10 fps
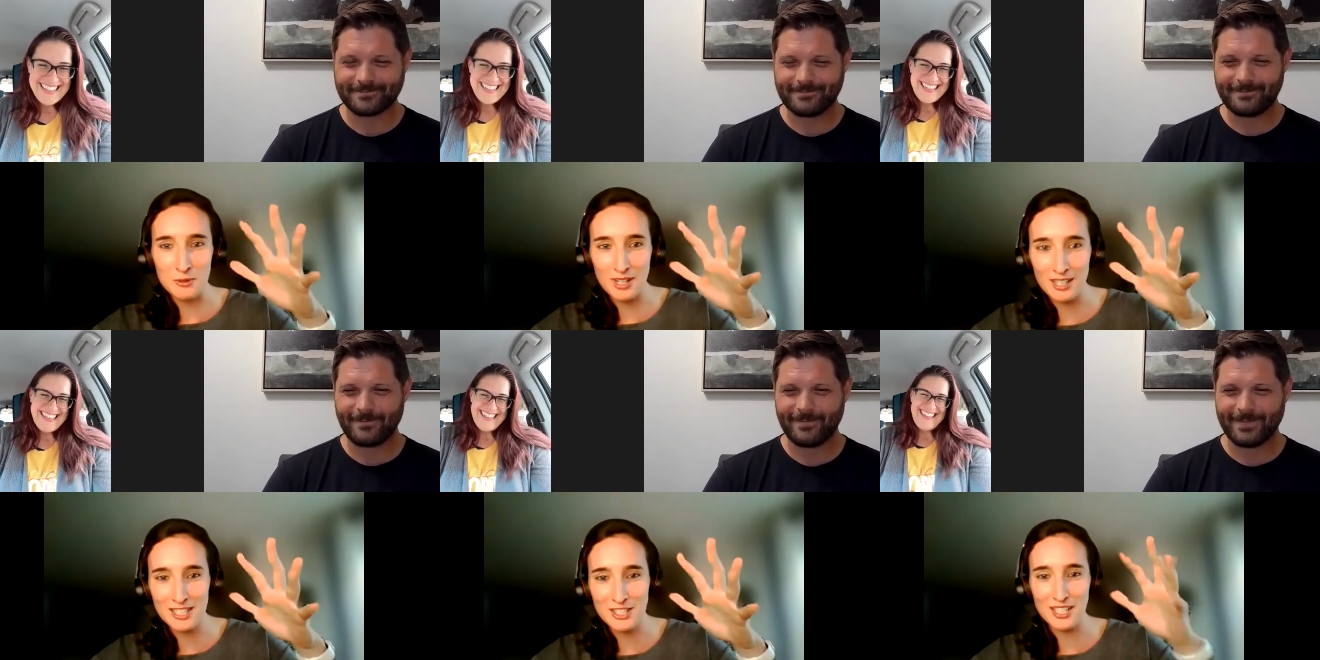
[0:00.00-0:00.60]
Speaker 1: we're
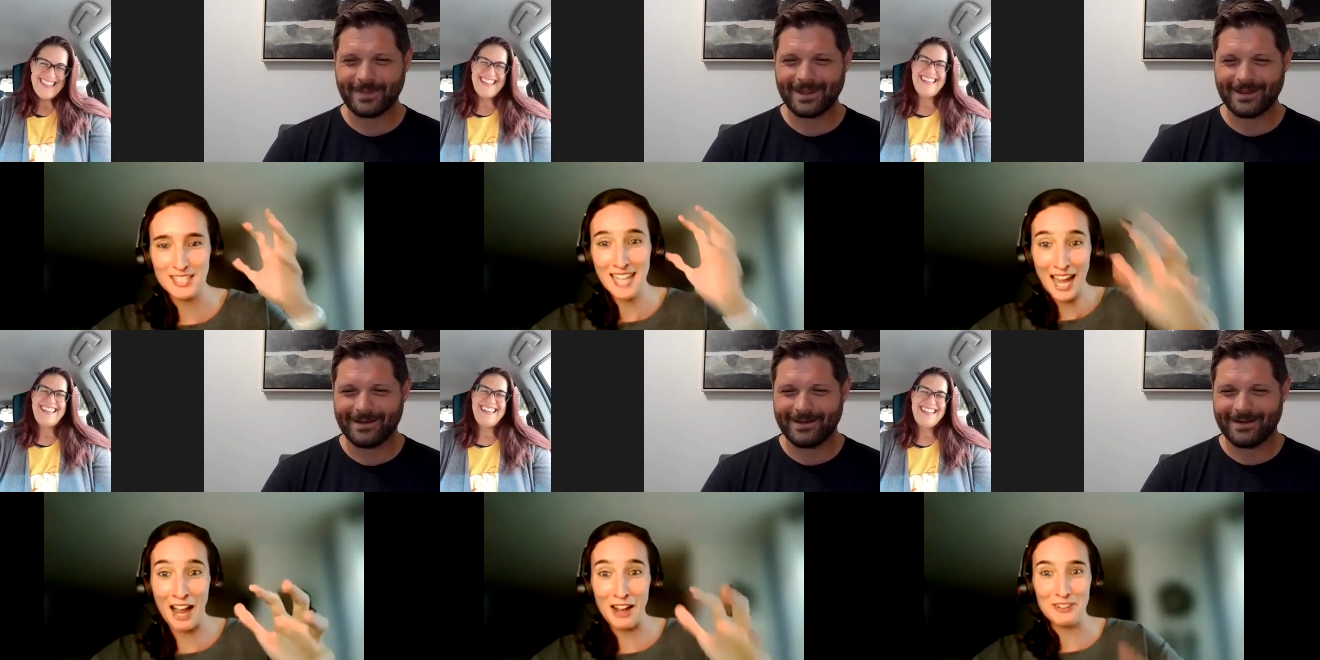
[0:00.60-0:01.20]
gonna do this
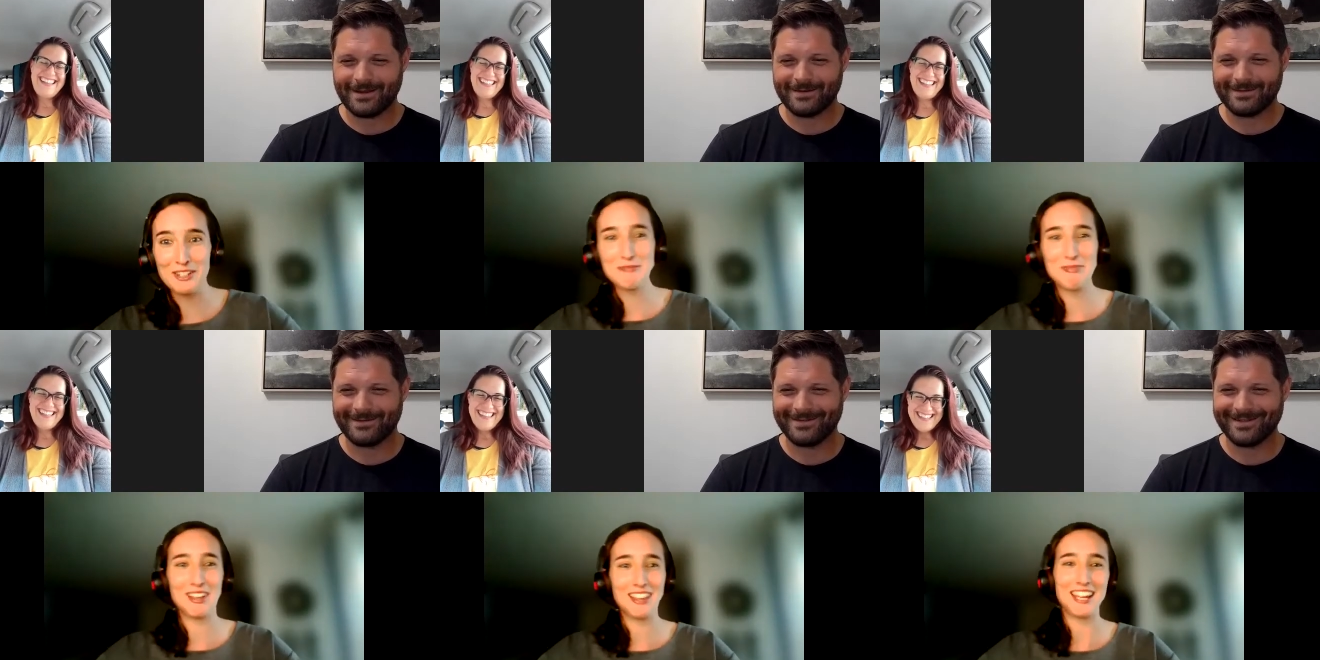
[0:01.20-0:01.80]
now.
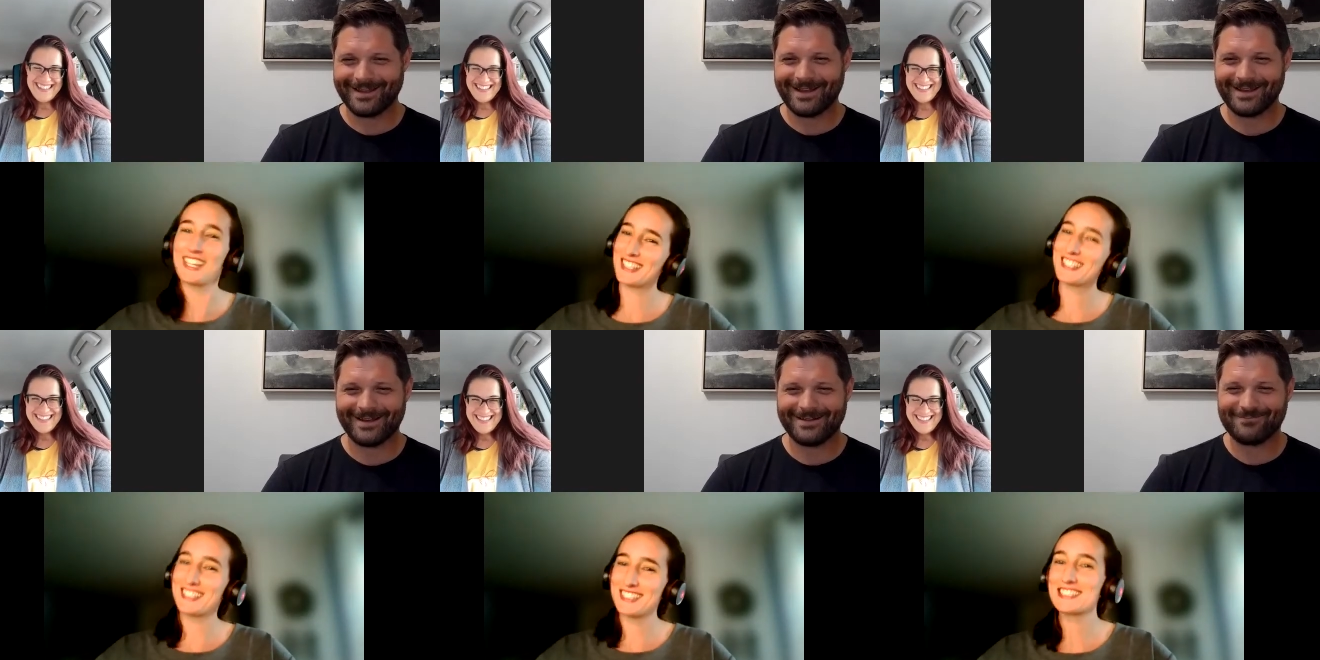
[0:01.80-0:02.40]
But like
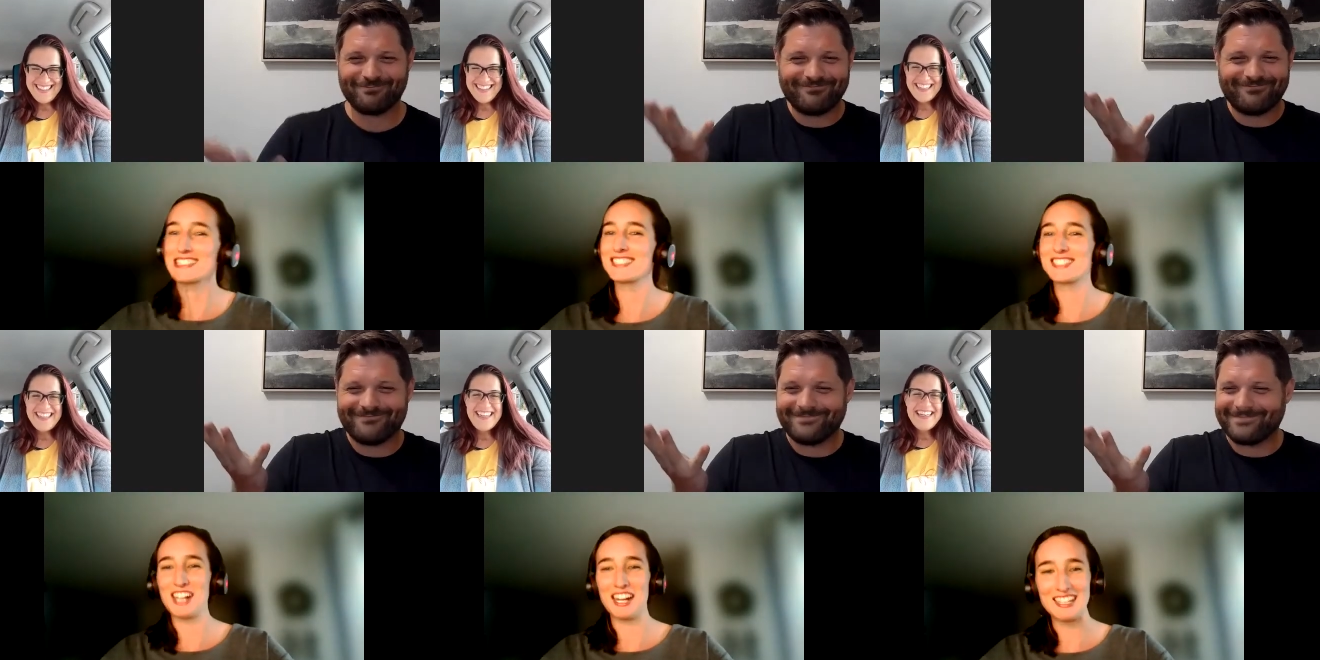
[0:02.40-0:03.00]

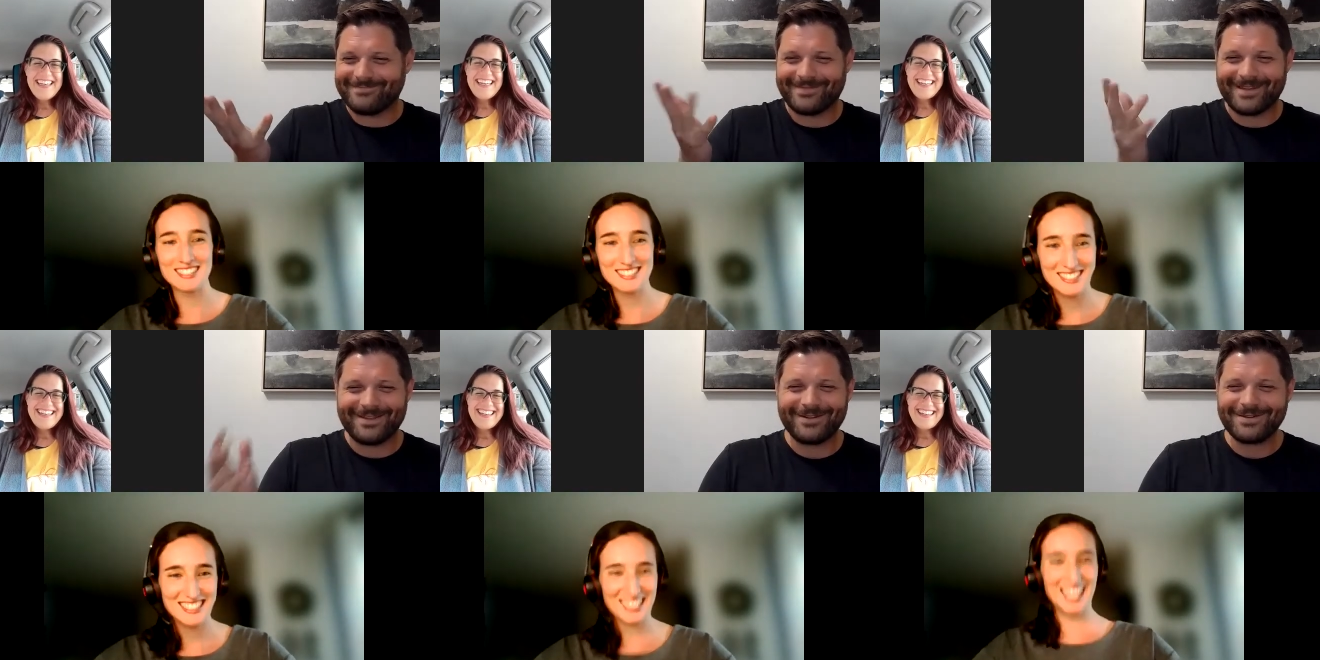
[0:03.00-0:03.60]
try.
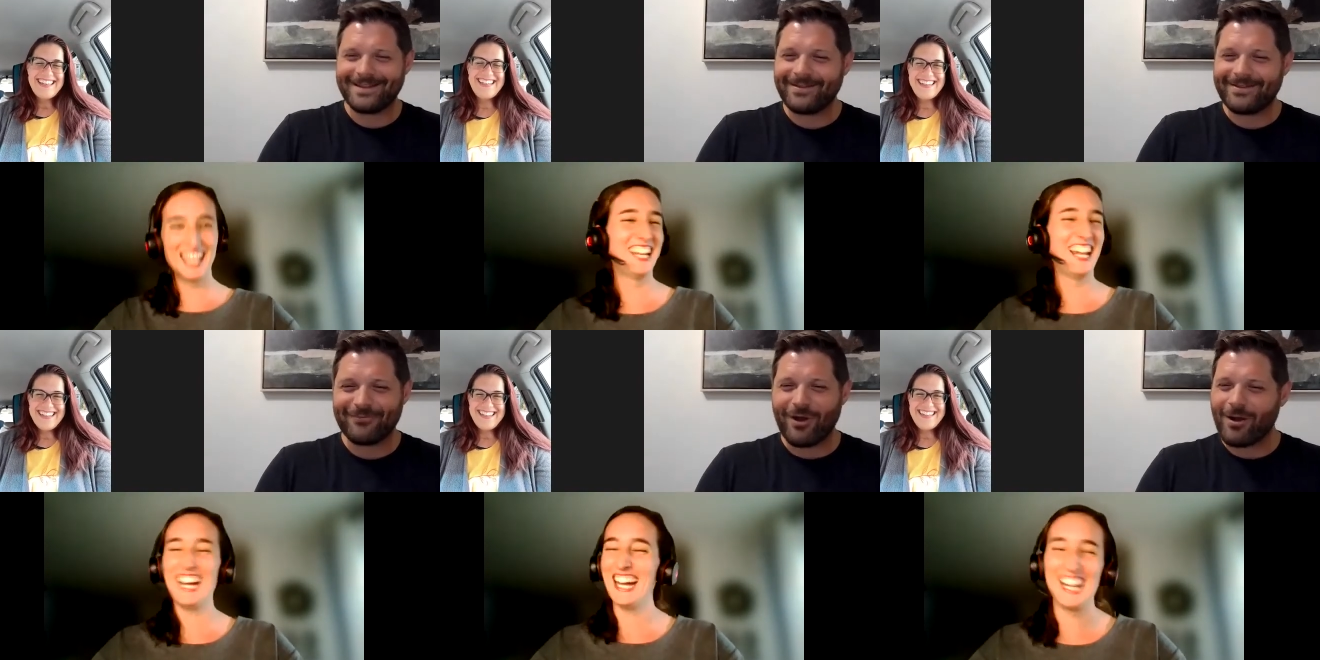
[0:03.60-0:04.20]
Speaker 2: There's
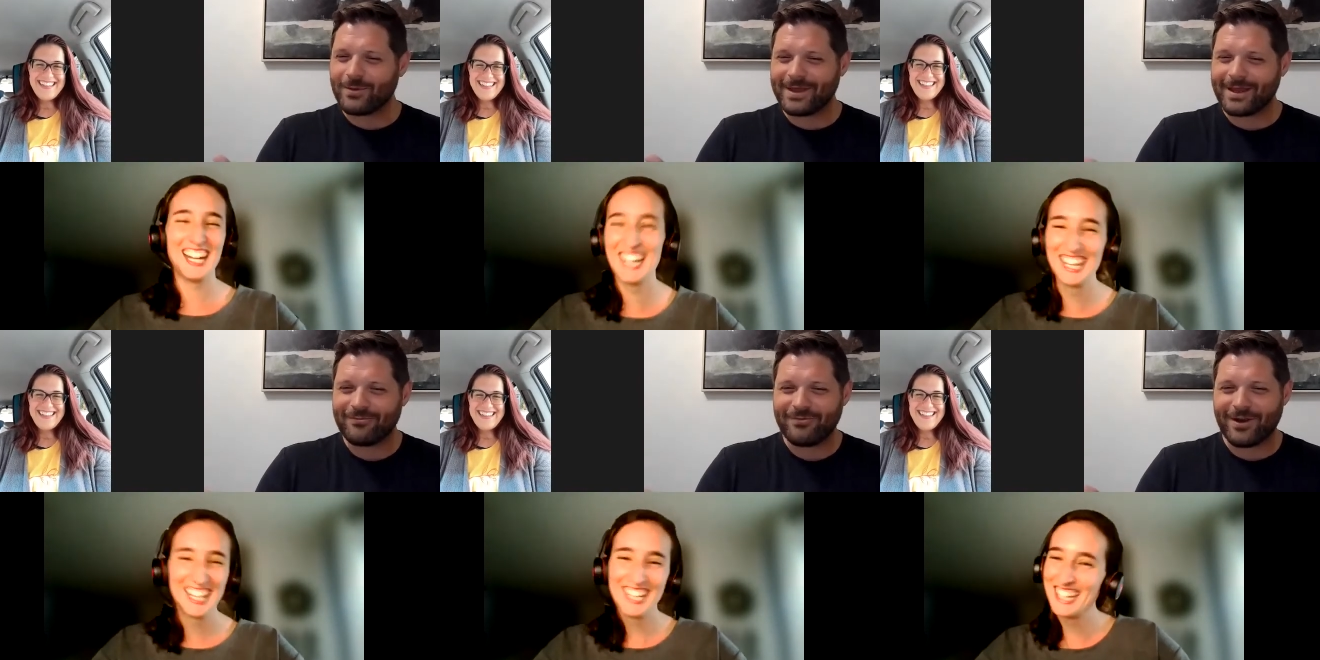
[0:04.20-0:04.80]
nothing wrong with
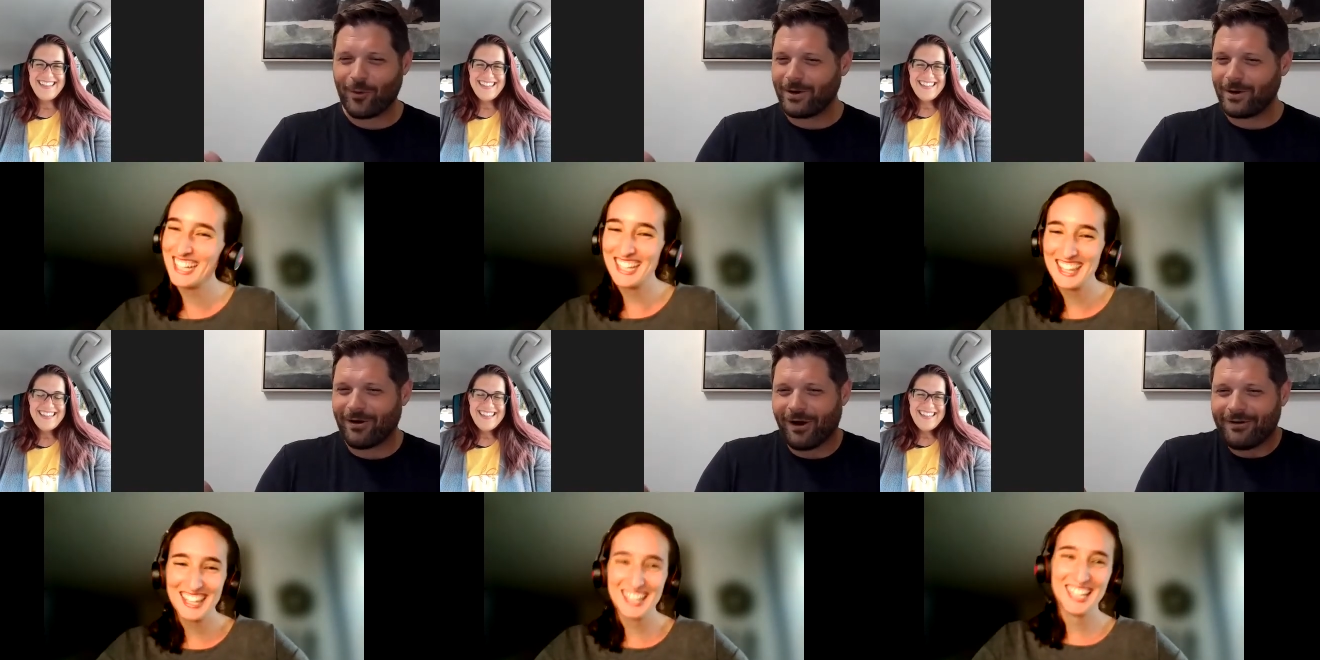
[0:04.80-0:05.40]
hitting
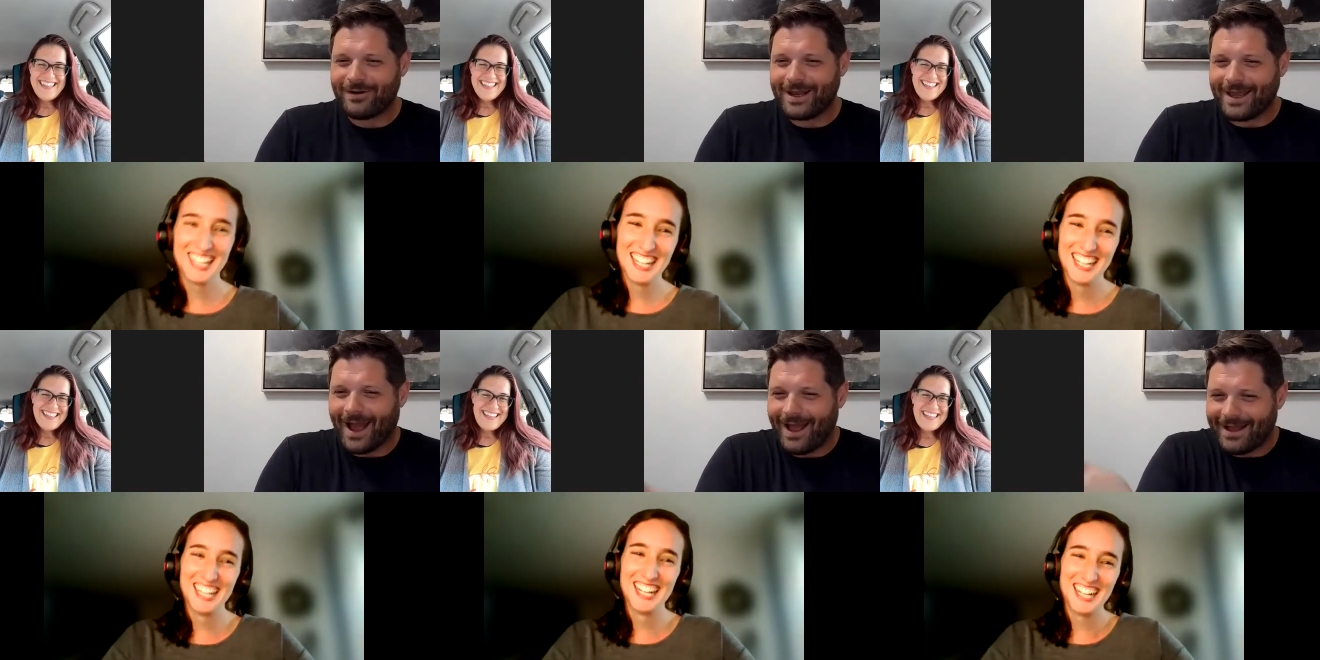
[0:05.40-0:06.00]
record. You're
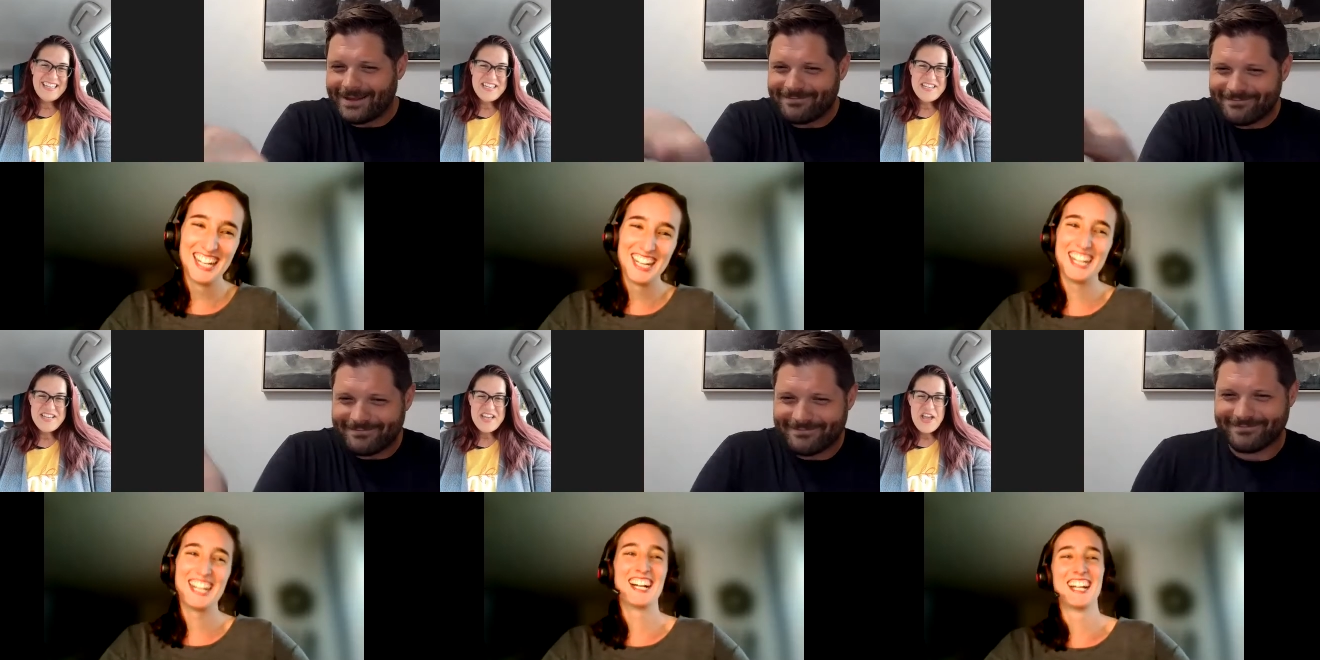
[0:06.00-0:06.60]
already
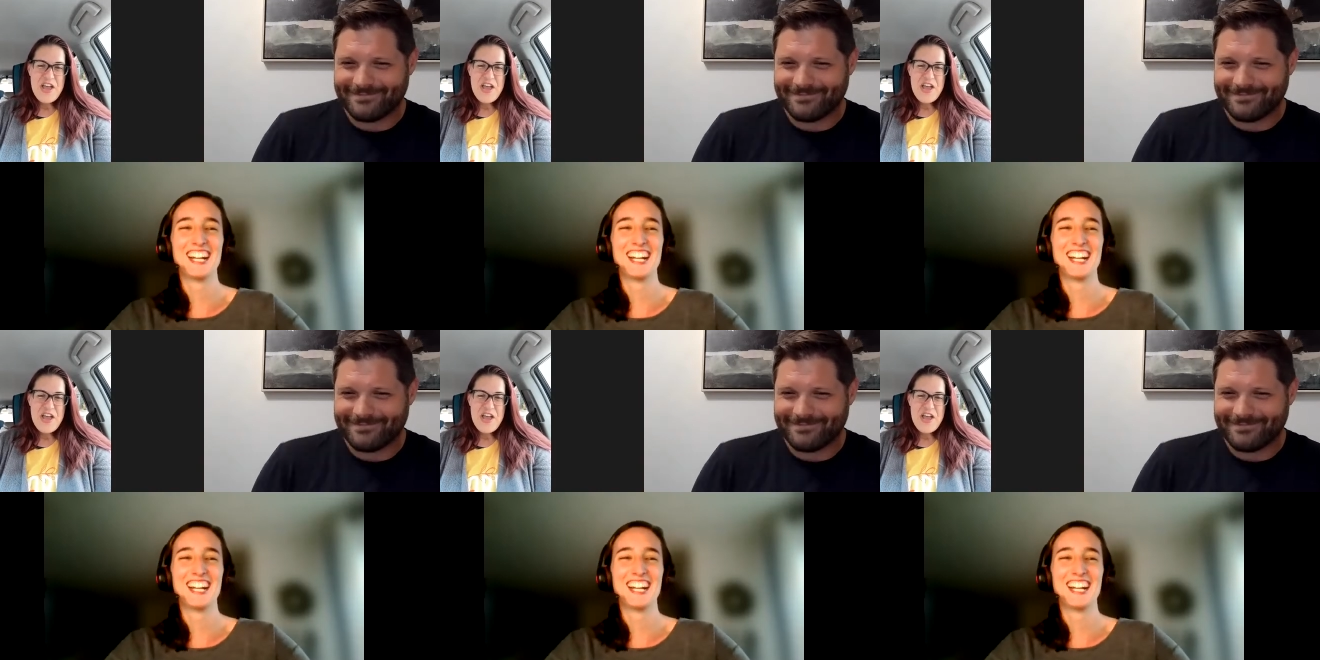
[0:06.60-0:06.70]
on.